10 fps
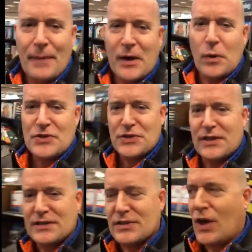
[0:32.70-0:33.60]
My
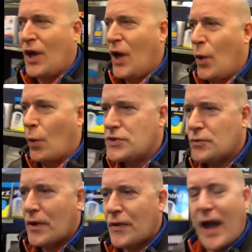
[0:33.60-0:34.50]
question is, would
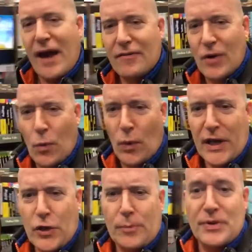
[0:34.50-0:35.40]
you rather have
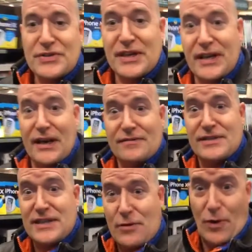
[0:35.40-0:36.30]
100% of
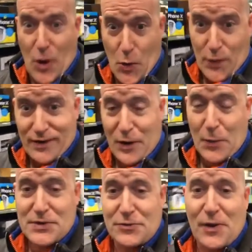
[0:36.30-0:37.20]
zero,
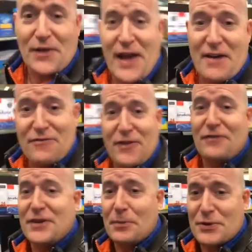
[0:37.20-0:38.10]
or would you rather have
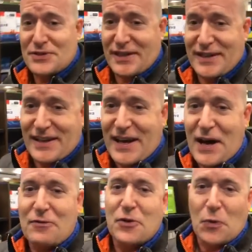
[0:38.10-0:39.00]
50%
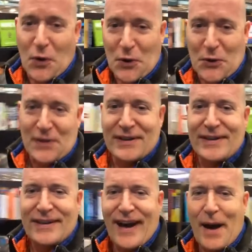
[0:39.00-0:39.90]
of the world?
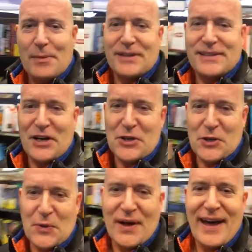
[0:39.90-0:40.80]
I'm going to tell
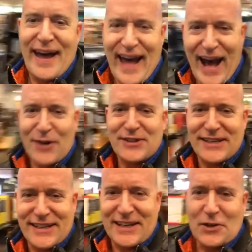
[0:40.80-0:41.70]
you how
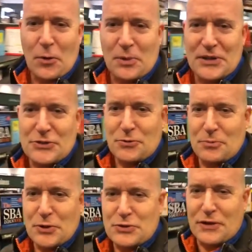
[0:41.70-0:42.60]
to get global
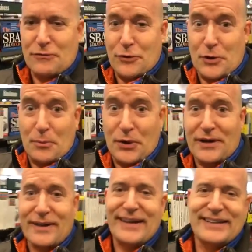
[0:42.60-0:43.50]
distribution for your
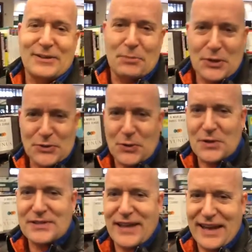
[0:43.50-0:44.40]
book into
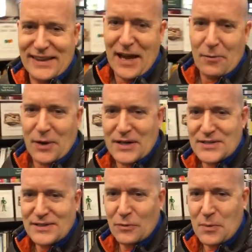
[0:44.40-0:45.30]
bookstores and
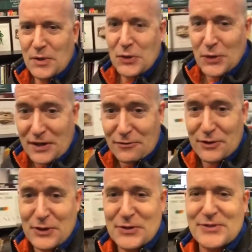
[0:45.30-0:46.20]
libraries. We've been doing it
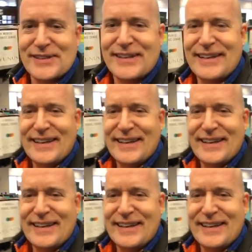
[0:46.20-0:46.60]
for years.